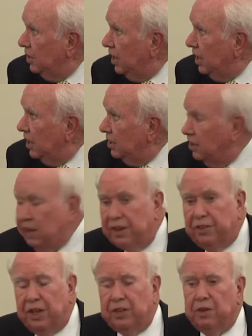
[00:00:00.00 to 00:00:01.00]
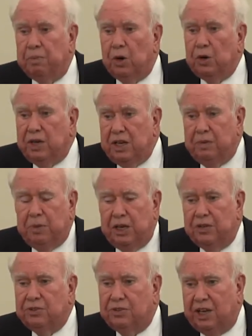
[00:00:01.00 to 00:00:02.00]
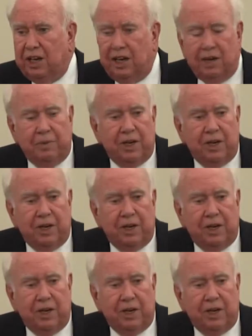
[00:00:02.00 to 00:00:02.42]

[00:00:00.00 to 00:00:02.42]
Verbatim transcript: And then the Bohemians came,